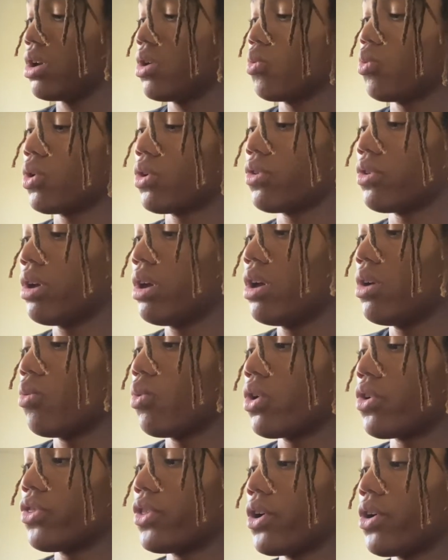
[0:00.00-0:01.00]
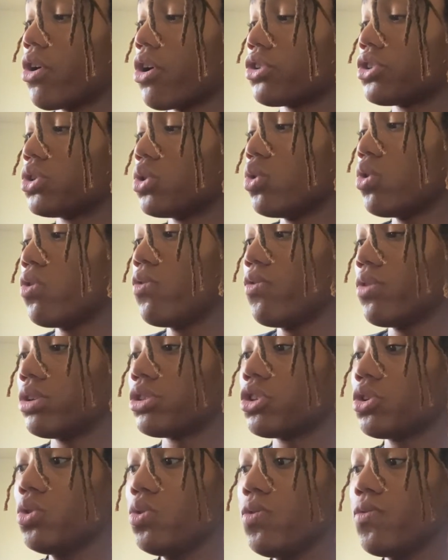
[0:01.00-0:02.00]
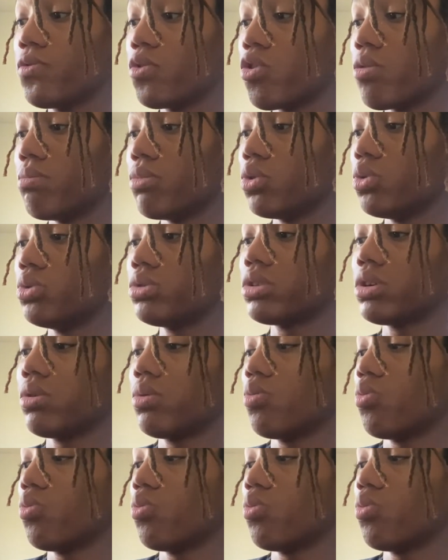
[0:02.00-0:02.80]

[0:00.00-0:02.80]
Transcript: or where there are two full moons.